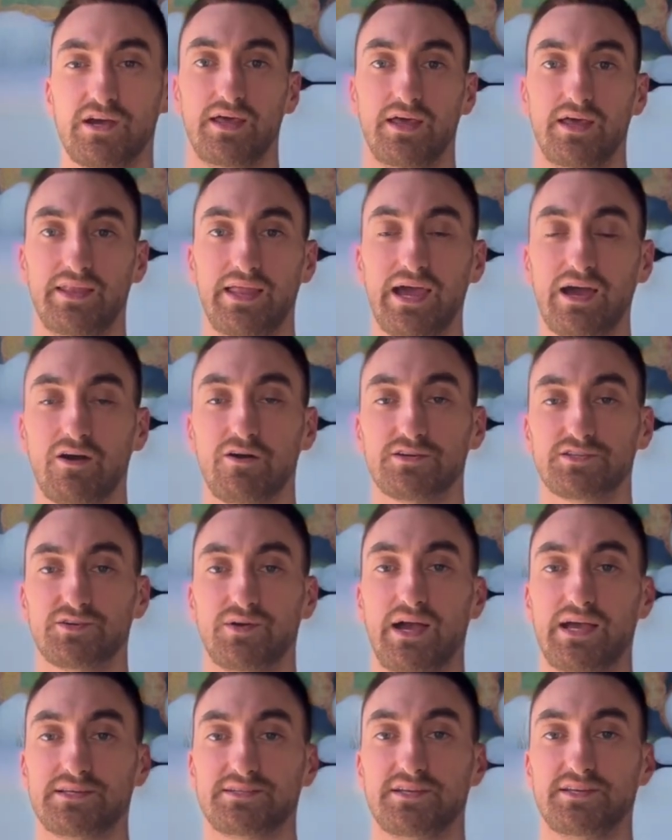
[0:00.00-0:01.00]
And that also
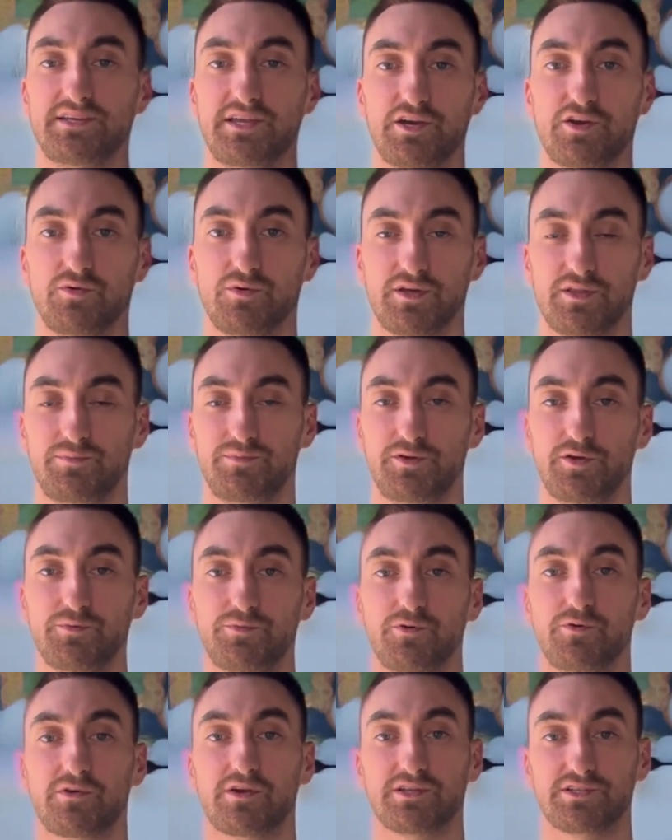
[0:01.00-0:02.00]
has to deal with
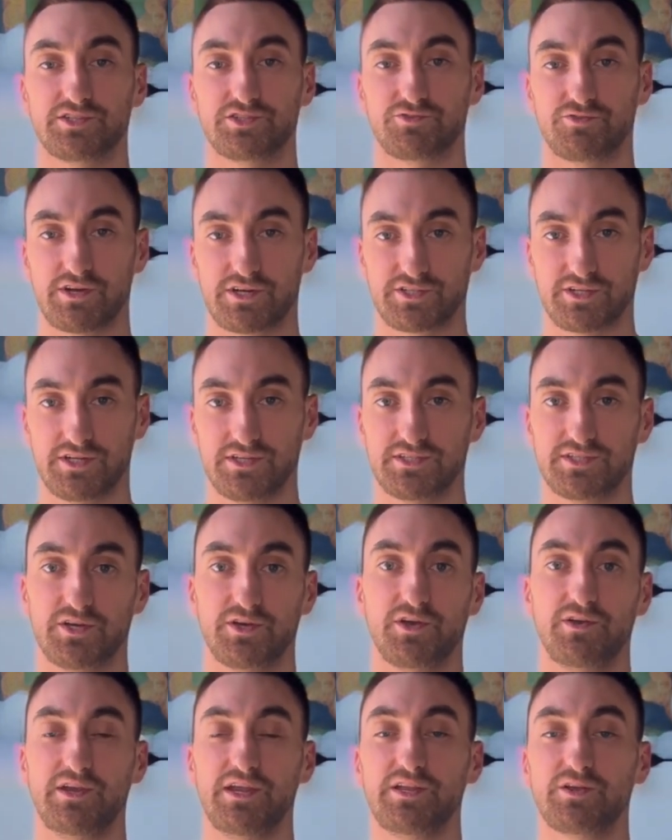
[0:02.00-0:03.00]
pupil constriction. So
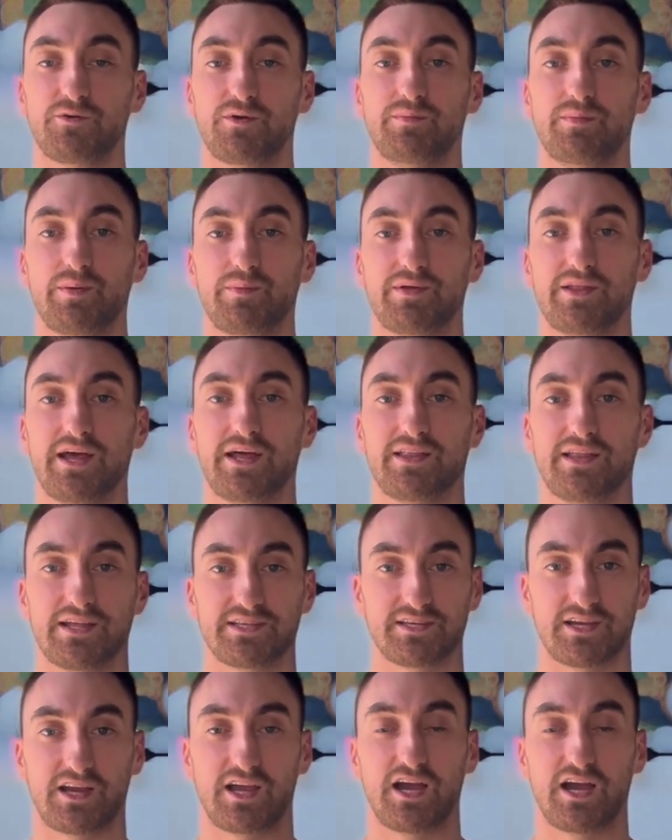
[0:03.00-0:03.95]
you need to remember that. That's a